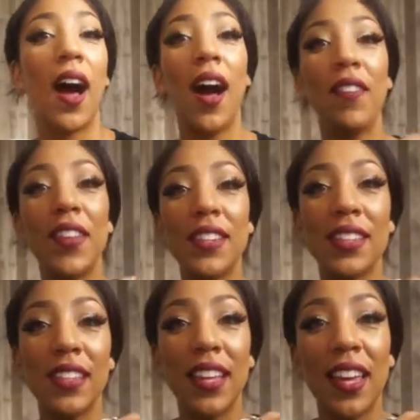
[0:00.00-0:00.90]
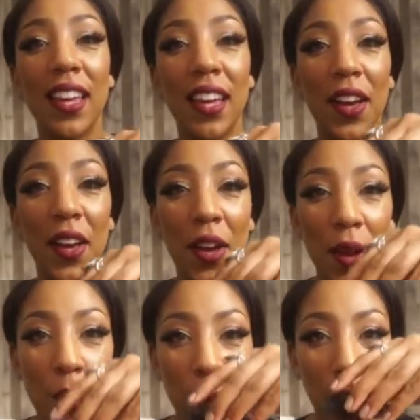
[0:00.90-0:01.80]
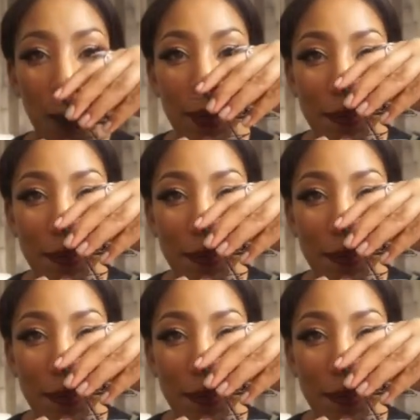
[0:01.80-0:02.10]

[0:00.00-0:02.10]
Obviously, bobby